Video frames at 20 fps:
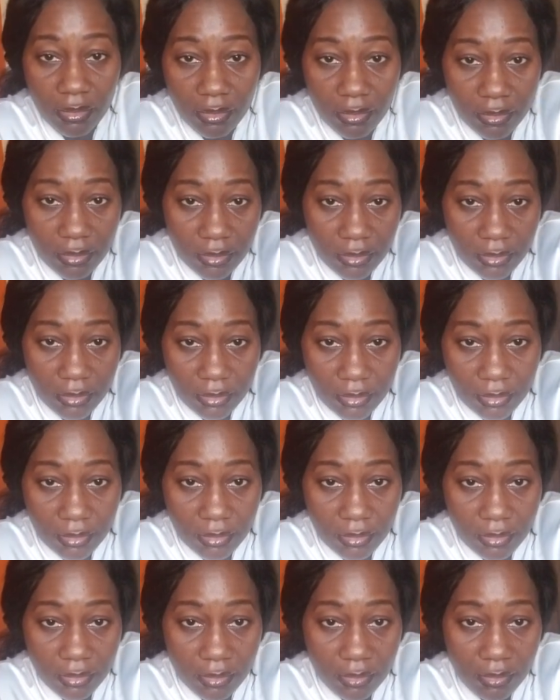
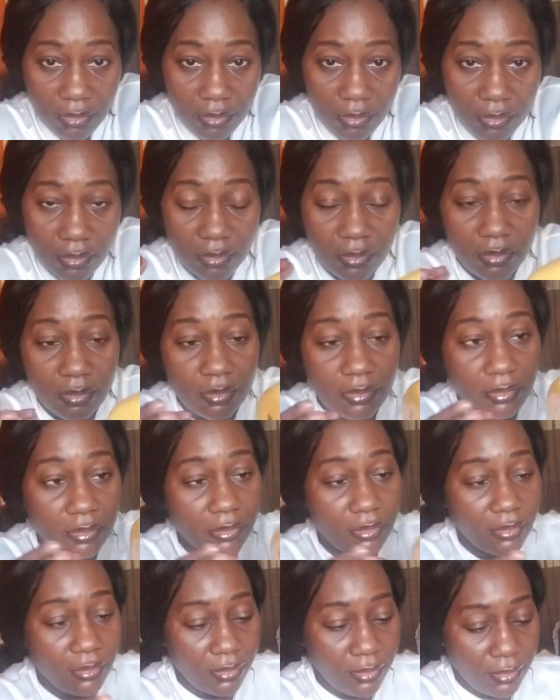
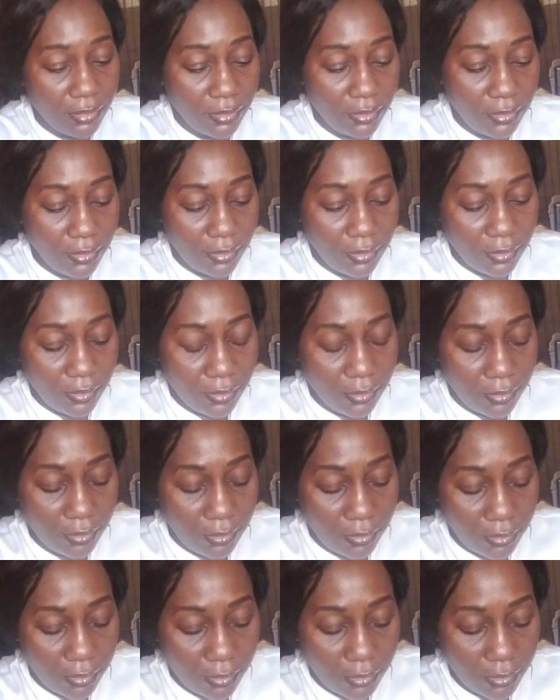
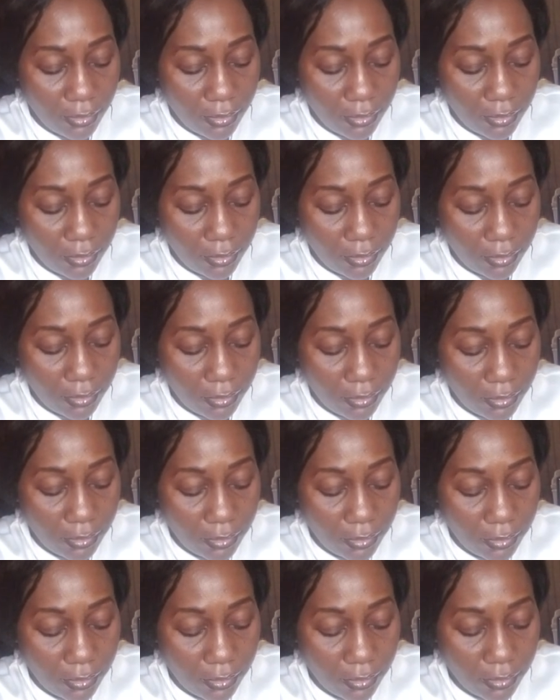
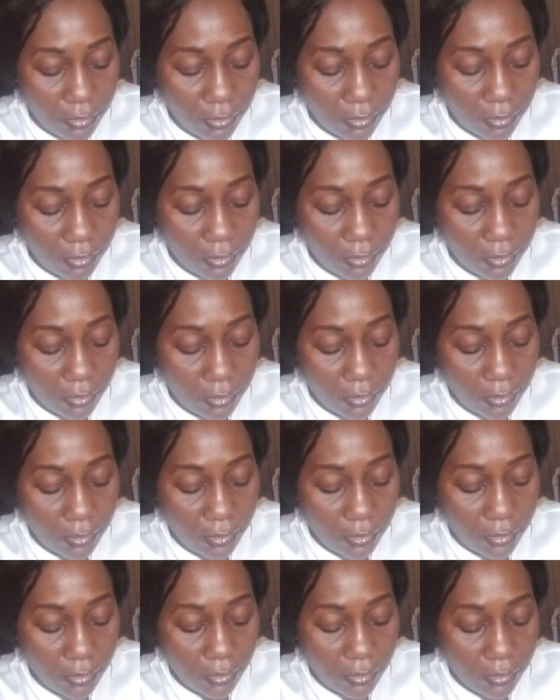
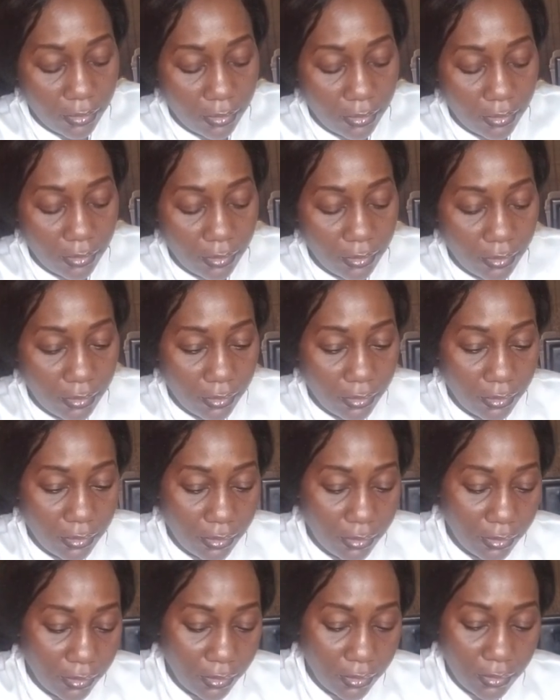
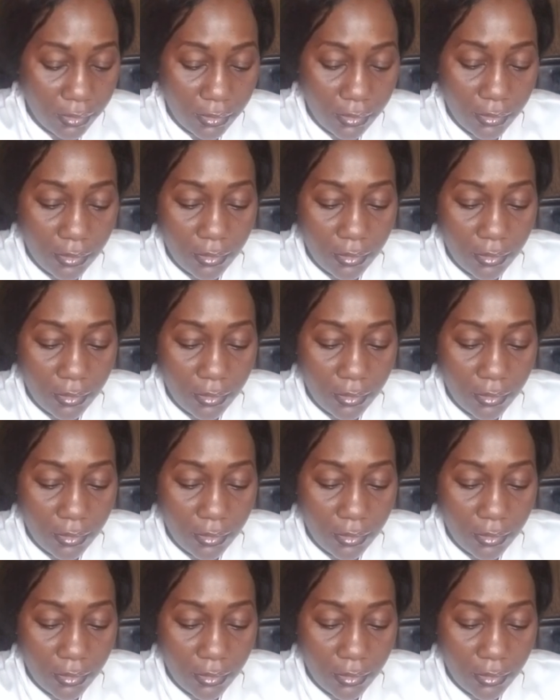Nothing is said.